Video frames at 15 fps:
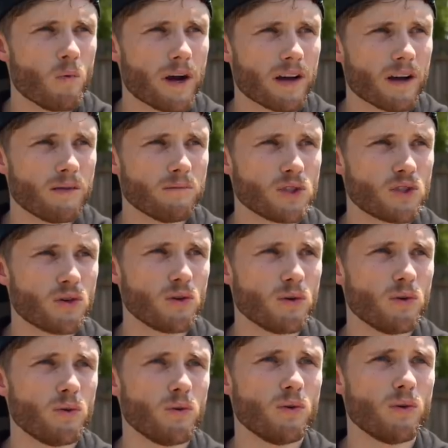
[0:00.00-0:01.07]
When it comes
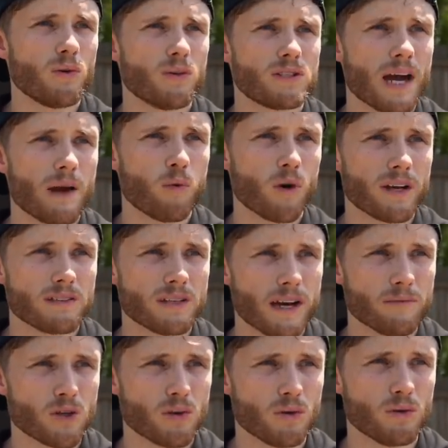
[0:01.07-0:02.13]
to type 1 and
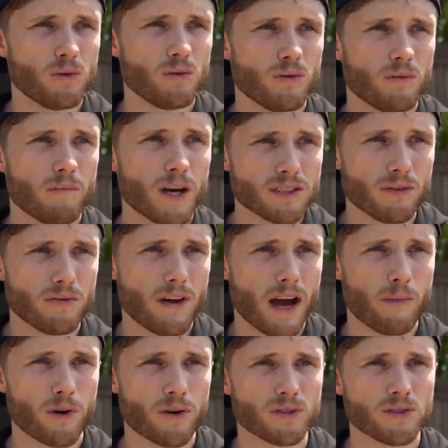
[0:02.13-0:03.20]
type 2 muscle
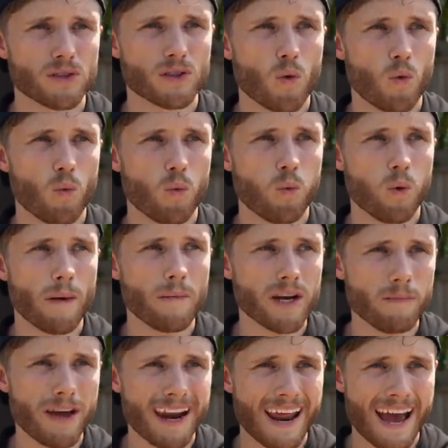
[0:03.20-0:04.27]
fibers, women
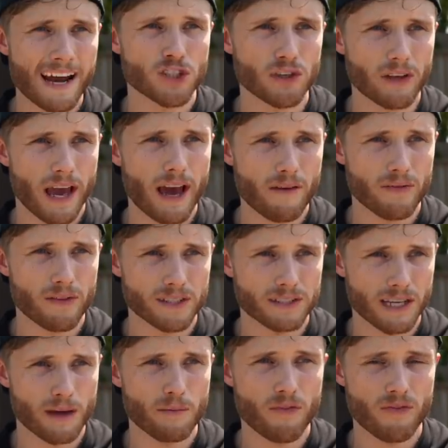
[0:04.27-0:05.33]
and men actually have the
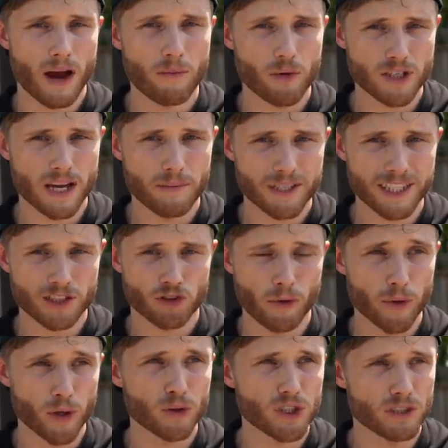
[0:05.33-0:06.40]
same fiber type
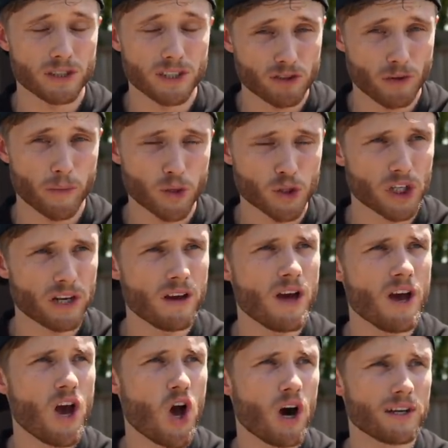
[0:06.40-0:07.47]
distribution
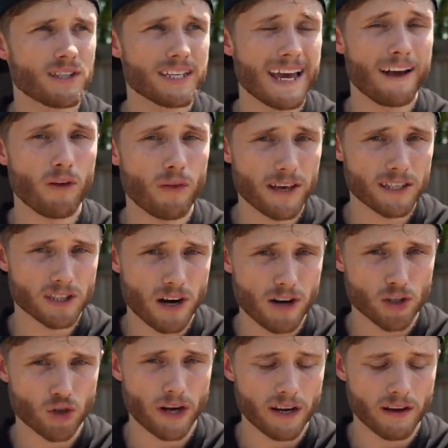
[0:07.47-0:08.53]
until they
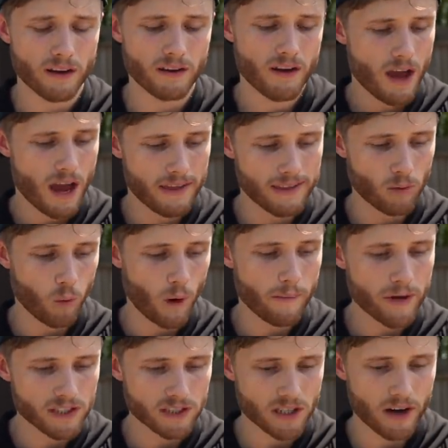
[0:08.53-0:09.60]
start training. And then
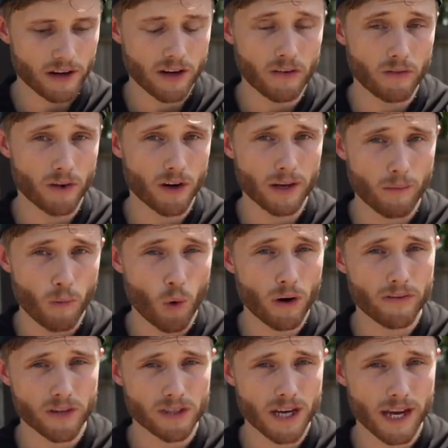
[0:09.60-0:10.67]
women start converting more
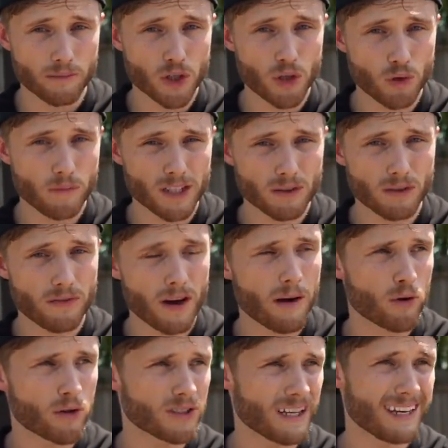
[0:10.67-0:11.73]
of their type 2 muscle
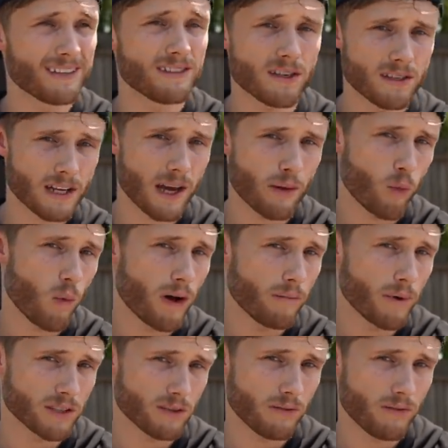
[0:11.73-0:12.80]
fibers into type 1 muscle